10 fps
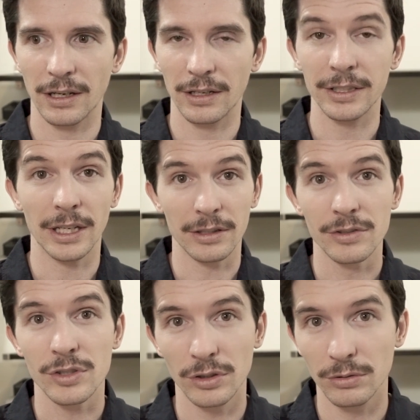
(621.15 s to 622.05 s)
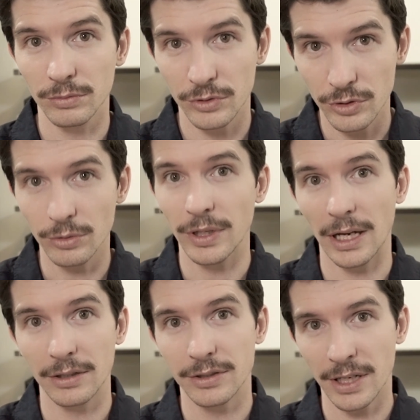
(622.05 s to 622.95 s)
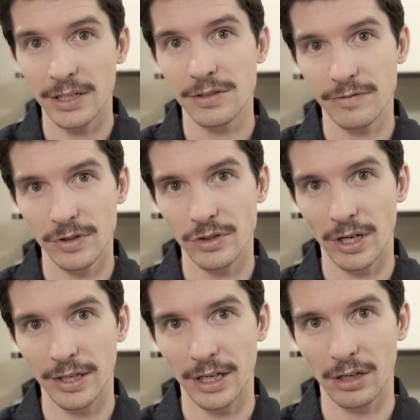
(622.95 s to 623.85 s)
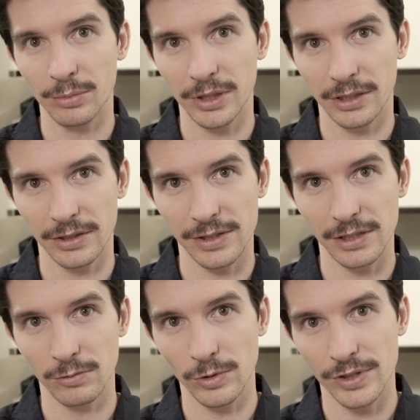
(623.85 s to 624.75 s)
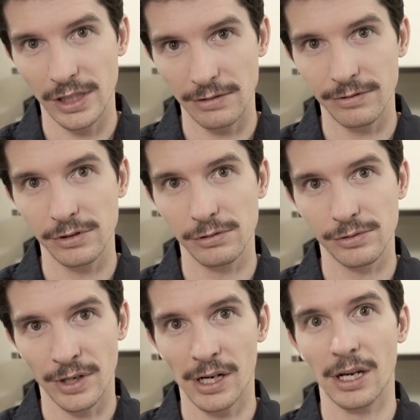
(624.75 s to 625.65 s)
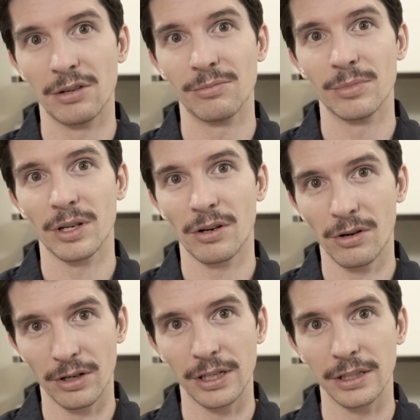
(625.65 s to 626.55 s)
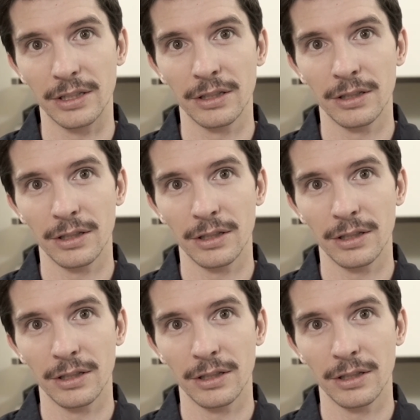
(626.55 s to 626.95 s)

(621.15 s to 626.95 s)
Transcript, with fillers: yeah, so do that. Test for dry down because it will save you time, heartache,